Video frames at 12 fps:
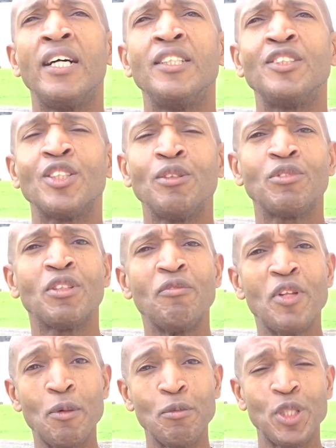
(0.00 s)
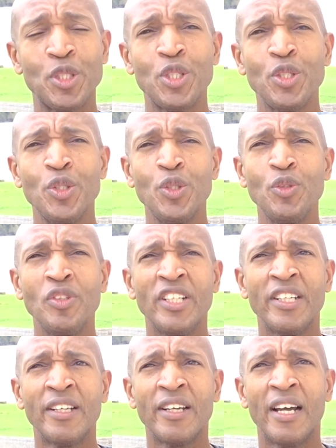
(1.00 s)
In terms of number 2,
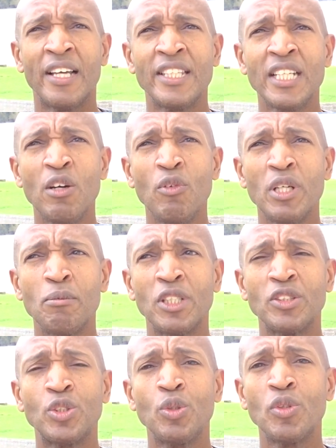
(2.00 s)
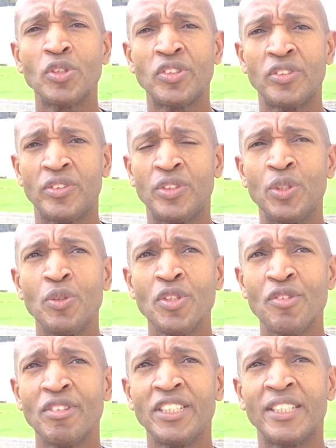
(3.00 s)
I think I went about two or
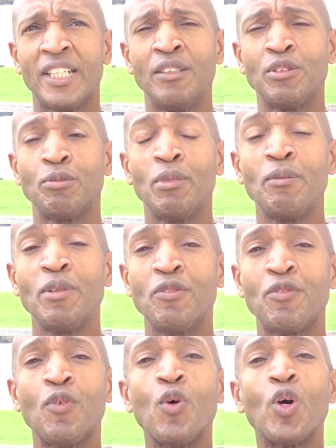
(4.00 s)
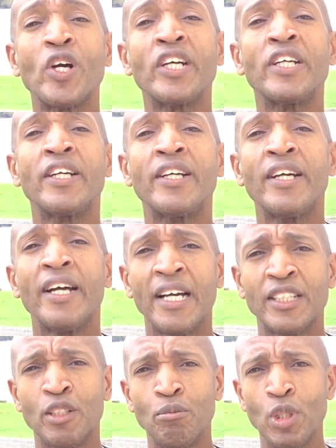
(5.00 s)
three times, maybe 4
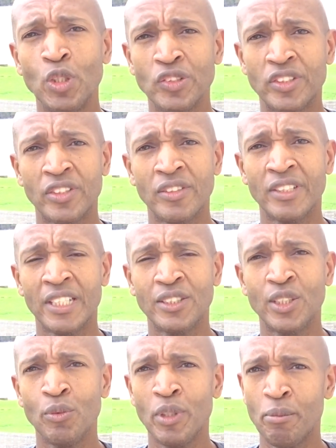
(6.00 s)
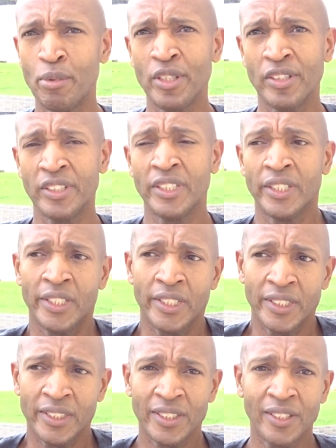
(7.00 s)
at the most during that 2-week period.
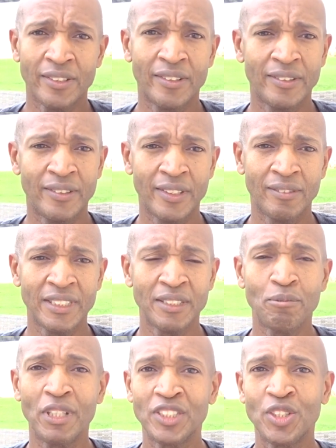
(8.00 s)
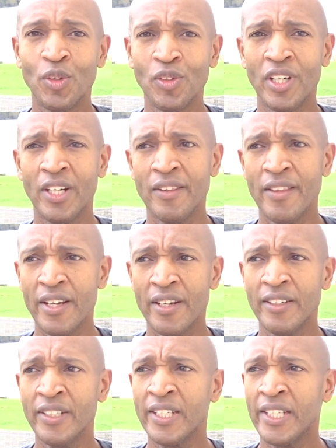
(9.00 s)
So there wasn't much going on
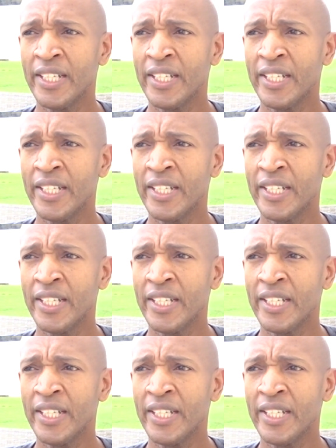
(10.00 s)
there.